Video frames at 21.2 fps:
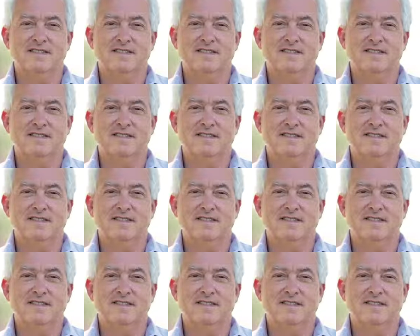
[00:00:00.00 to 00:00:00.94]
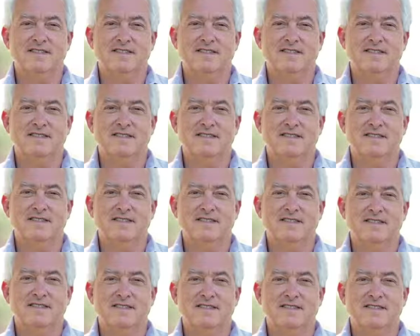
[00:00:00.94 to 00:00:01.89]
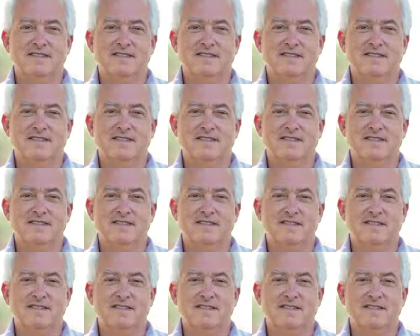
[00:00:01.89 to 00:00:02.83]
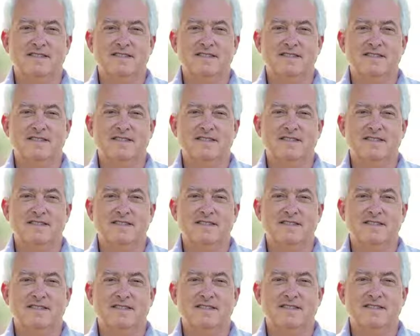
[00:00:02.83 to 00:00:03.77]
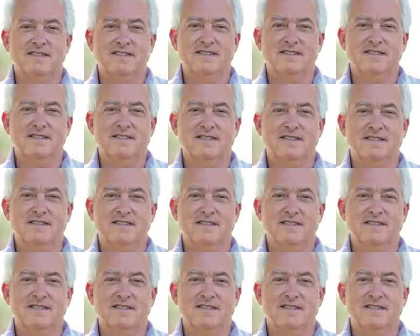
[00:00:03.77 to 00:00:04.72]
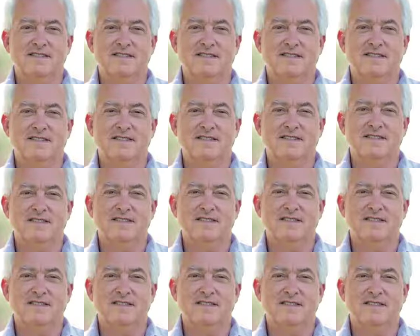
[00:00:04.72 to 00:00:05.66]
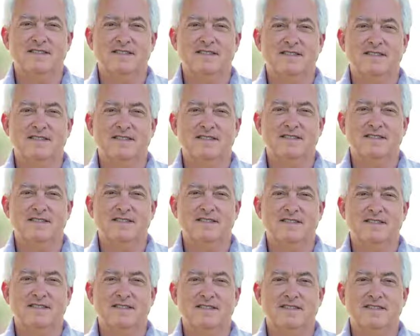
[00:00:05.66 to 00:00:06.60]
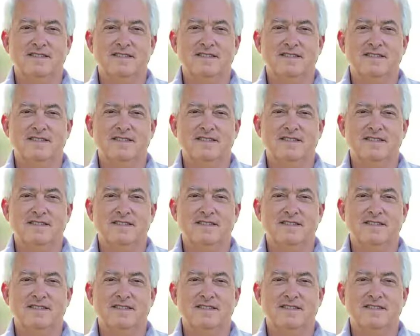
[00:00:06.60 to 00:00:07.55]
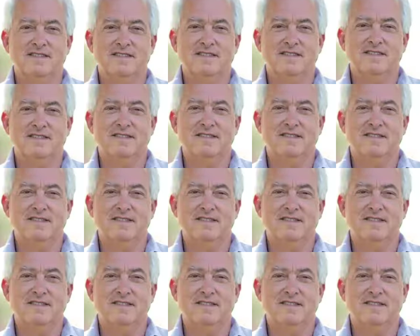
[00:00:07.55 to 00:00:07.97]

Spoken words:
The person shown says nothing.